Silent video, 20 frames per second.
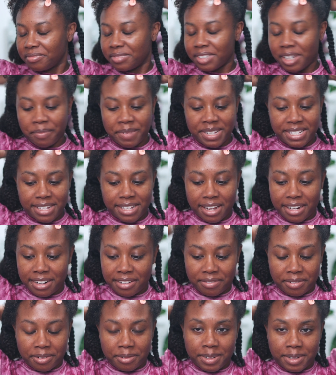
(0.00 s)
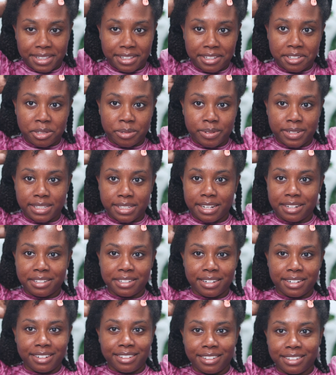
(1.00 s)
I'm excited for what this twist
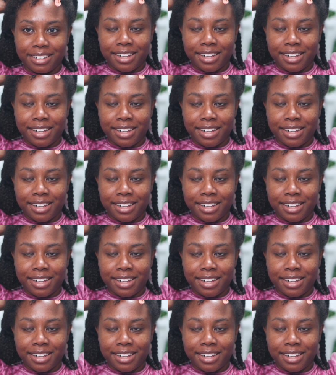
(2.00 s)
out's gonna look